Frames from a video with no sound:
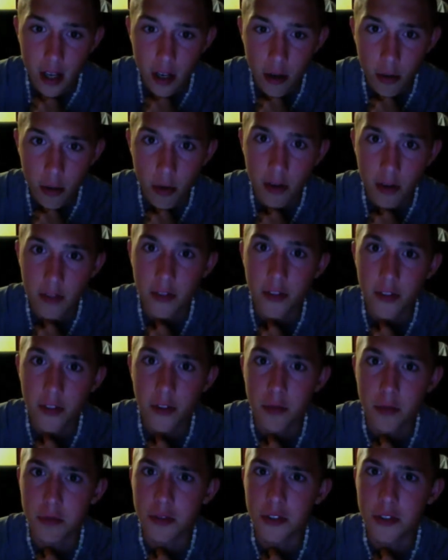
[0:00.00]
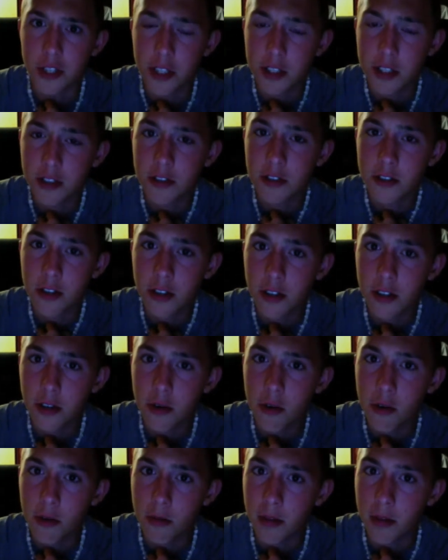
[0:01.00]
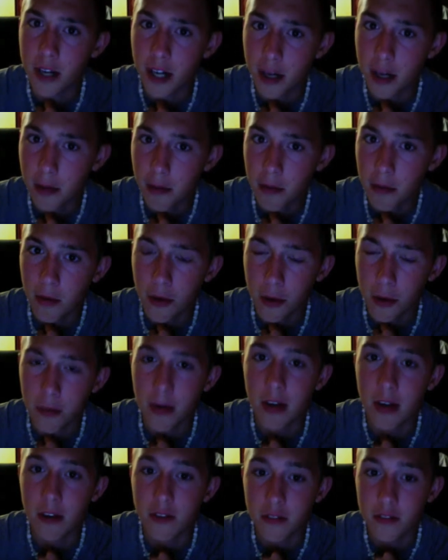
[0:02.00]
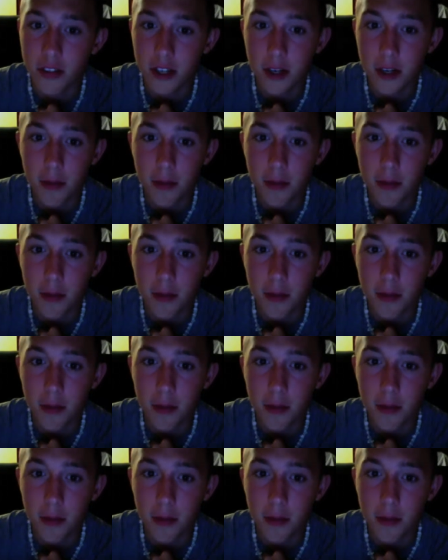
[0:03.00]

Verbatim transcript: with the projected starting quarterback or Michael Vick?